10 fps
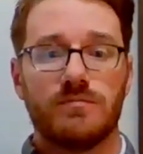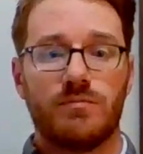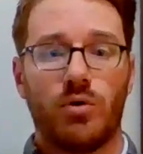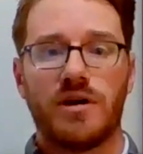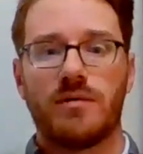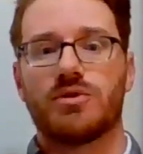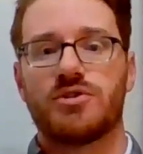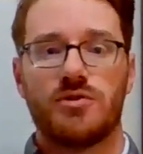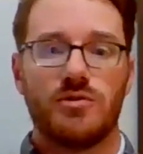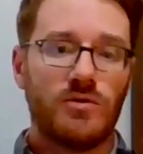Point number
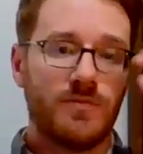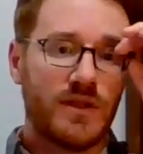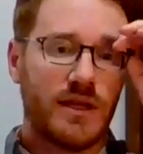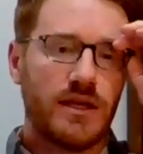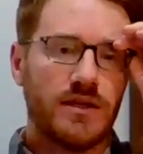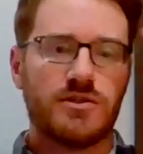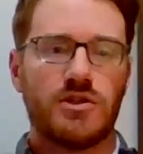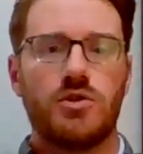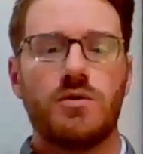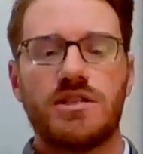two is
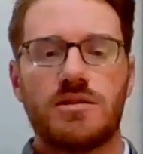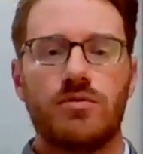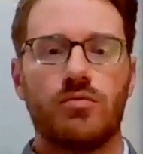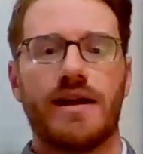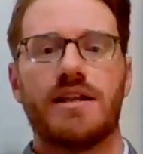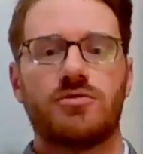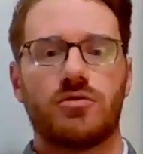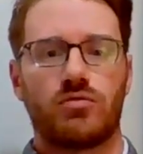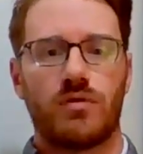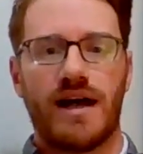you need to be ready to
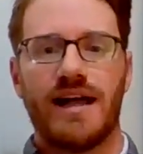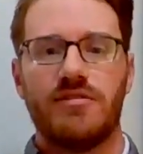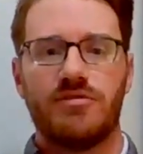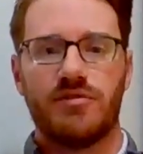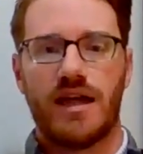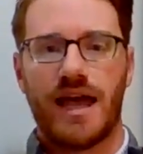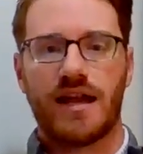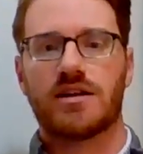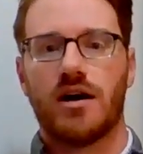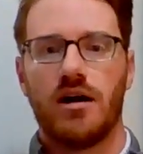arrive at
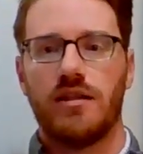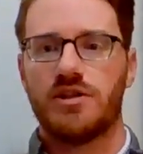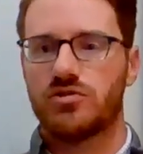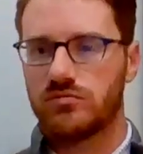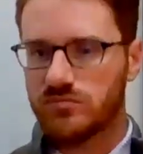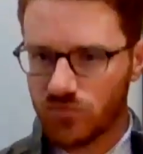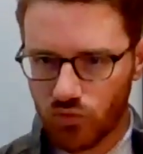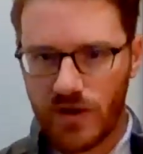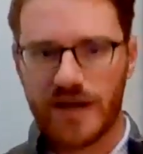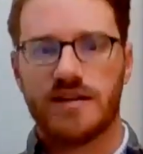college
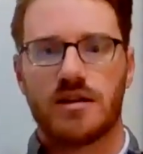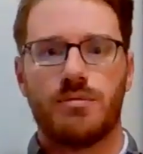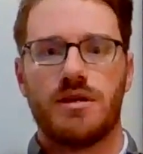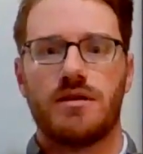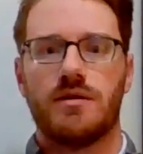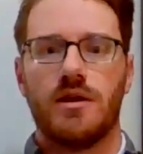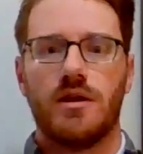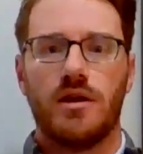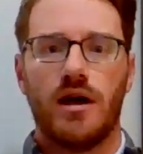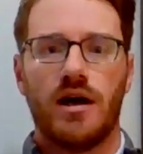ready to compete.
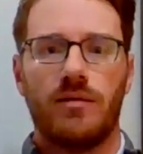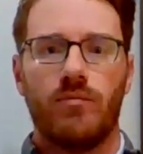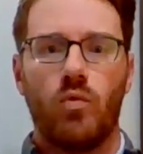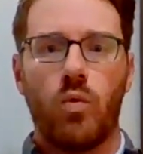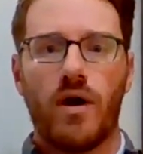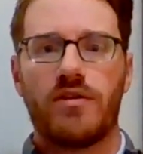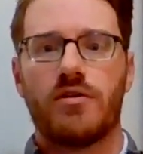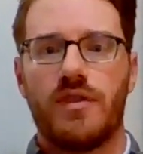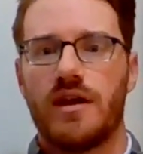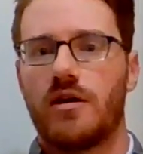Whether
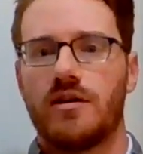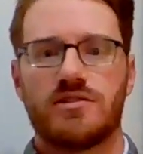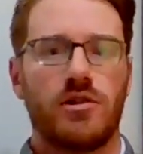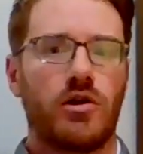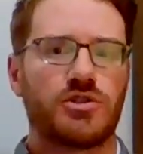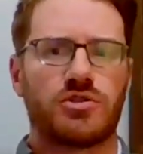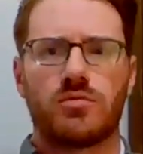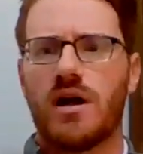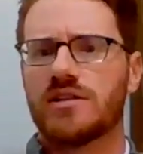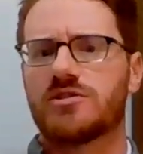there is a larger
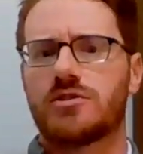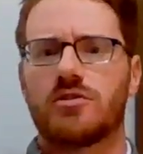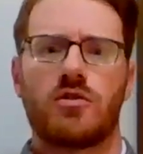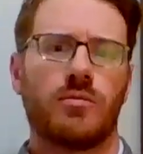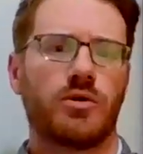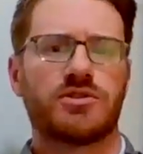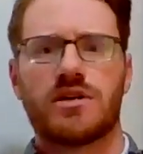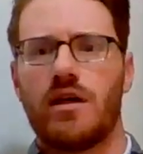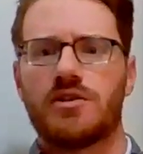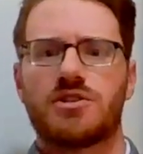roster or more
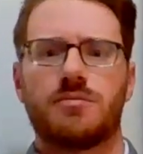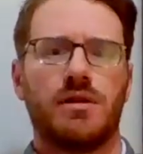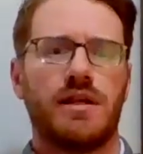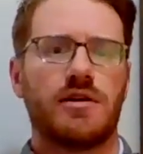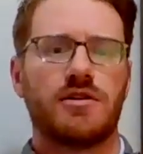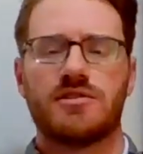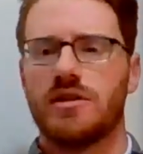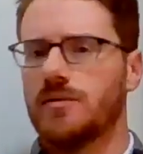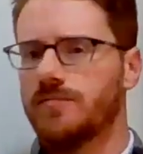scholarship players